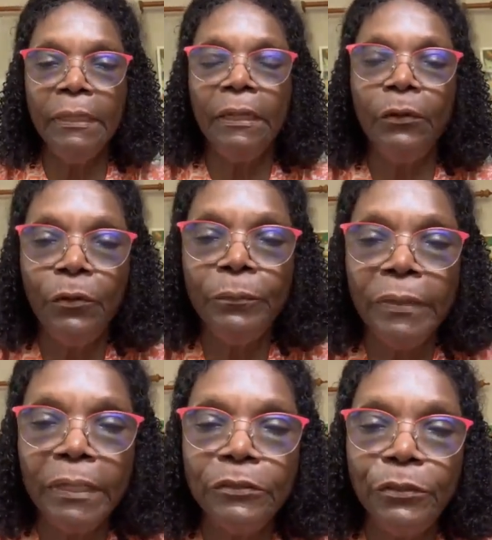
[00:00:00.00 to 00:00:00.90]
And I hope
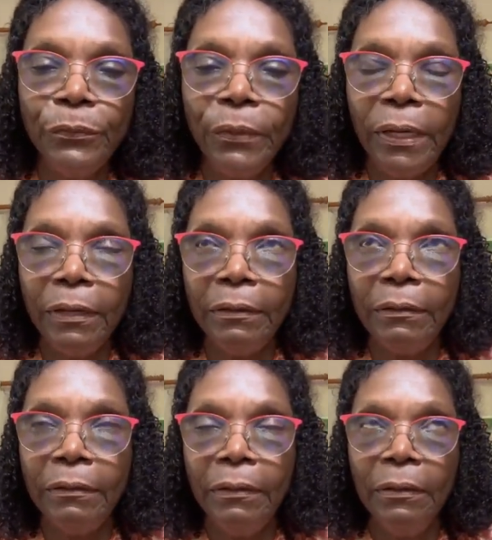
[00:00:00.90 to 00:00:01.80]
that you
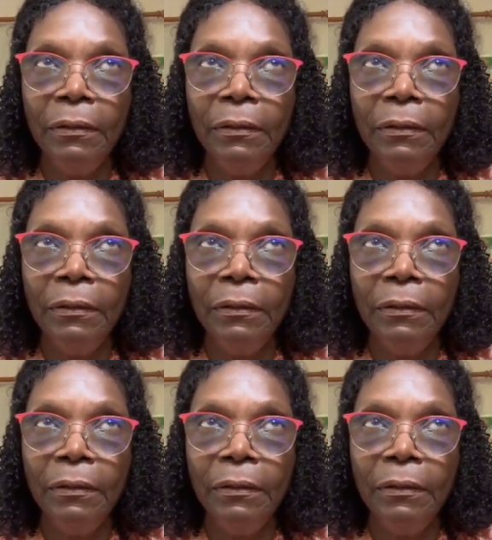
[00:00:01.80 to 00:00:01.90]
are